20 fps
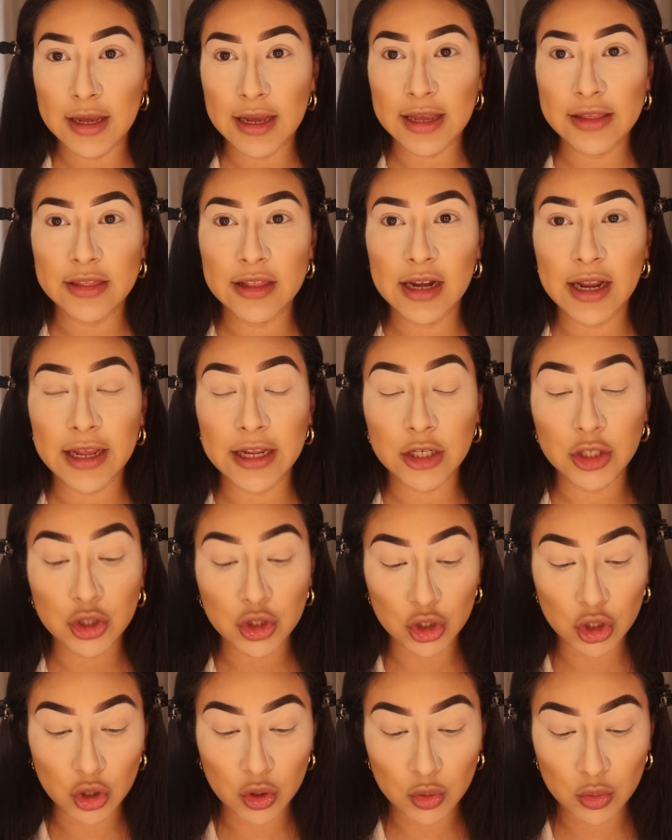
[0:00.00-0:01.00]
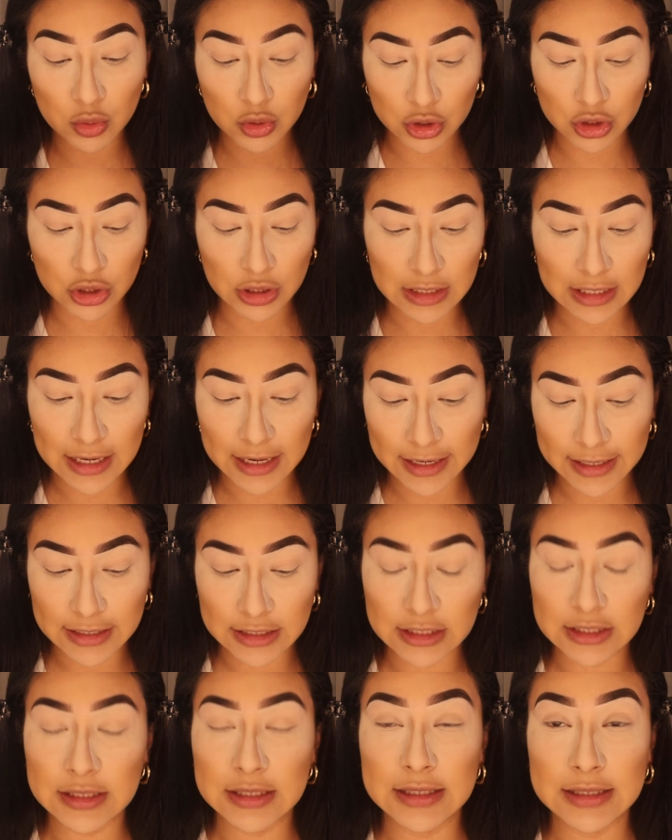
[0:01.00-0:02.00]
And then I don't like
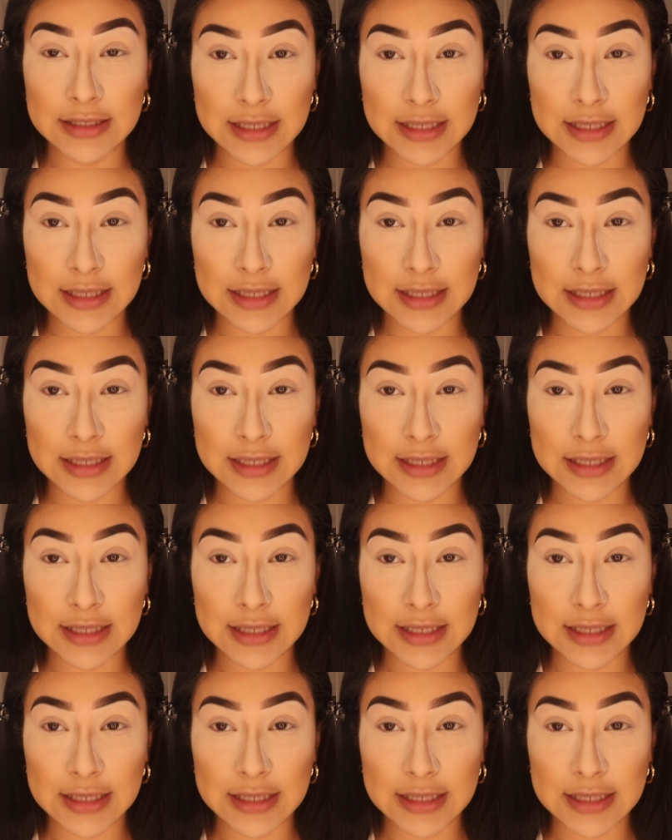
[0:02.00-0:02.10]
to